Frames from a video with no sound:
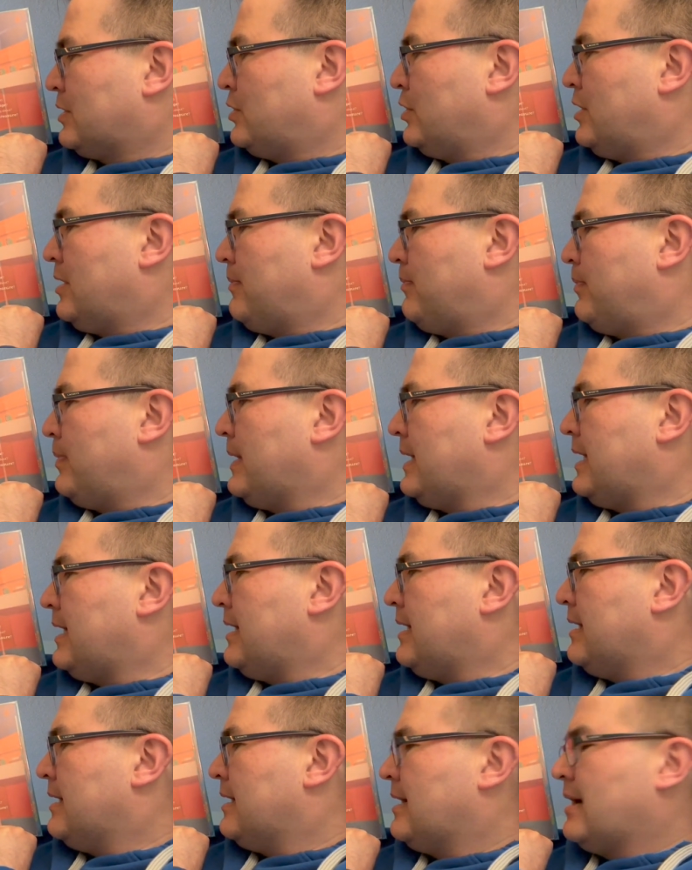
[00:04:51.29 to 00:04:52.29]
Could it
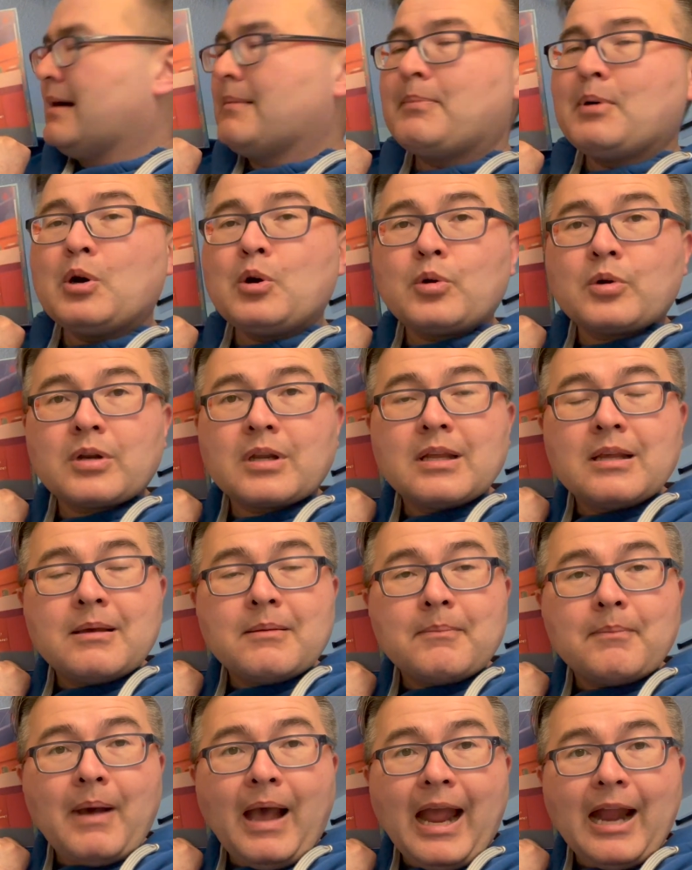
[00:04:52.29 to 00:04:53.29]
be about
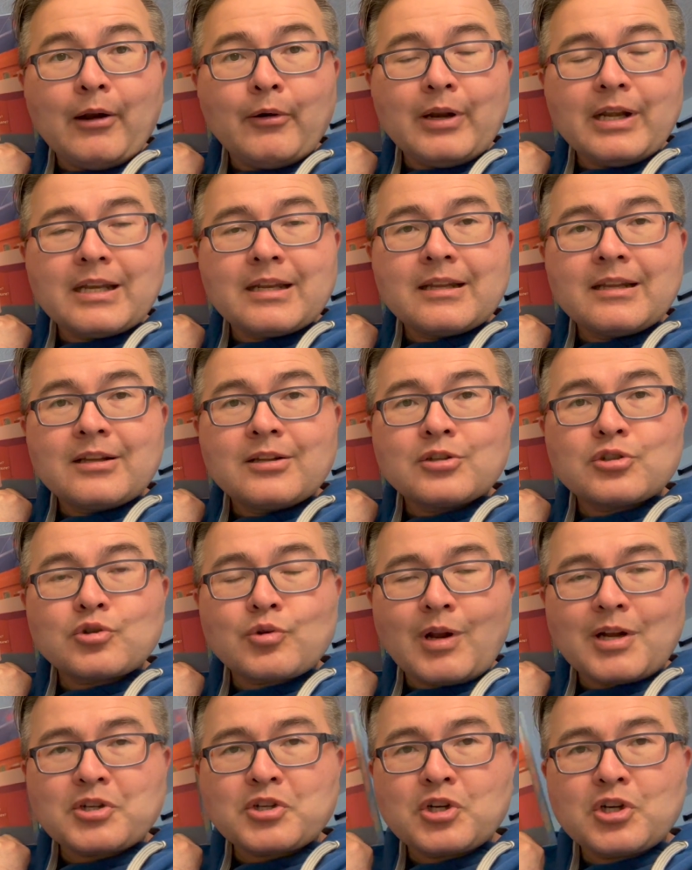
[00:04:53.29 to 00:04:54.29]
pirate
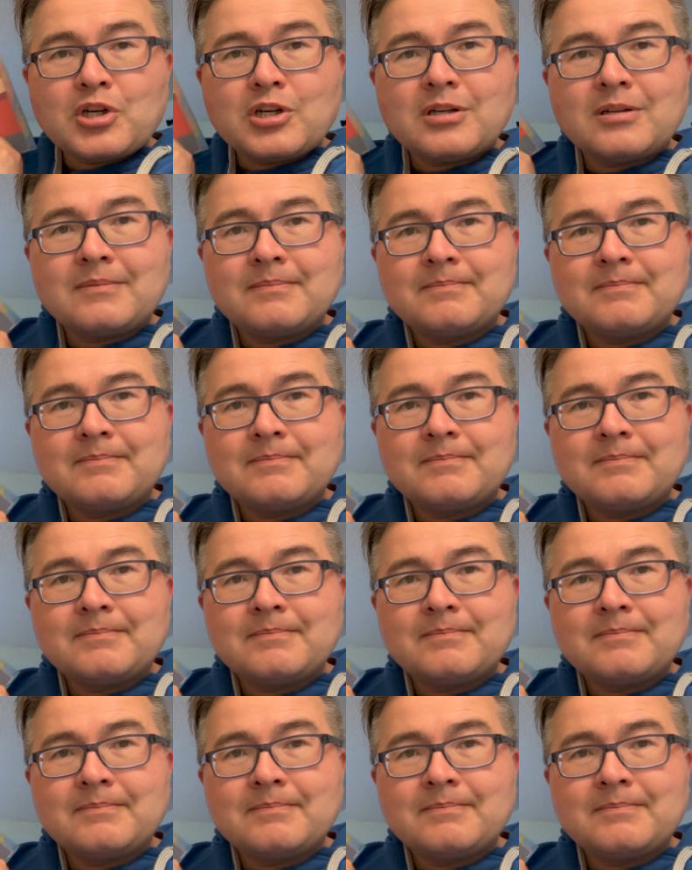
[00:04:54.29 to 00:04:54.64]
treasure?